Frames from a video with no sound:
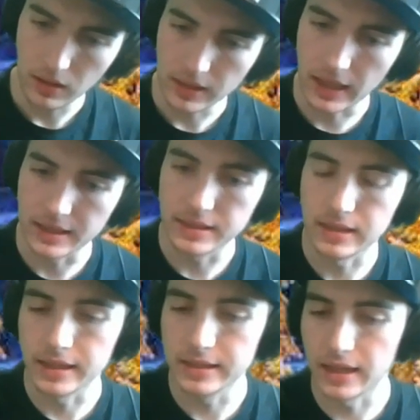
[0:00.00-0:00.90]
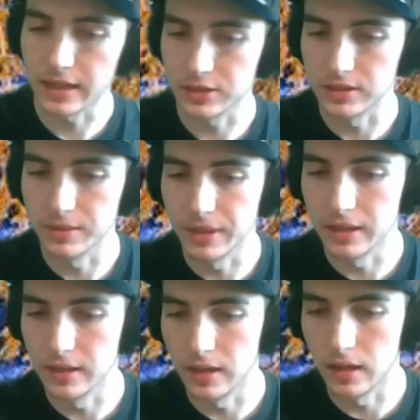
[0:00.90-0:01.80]
yeah, he's actually
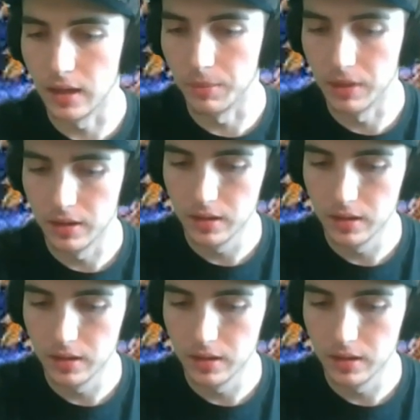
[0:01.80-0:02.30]
been I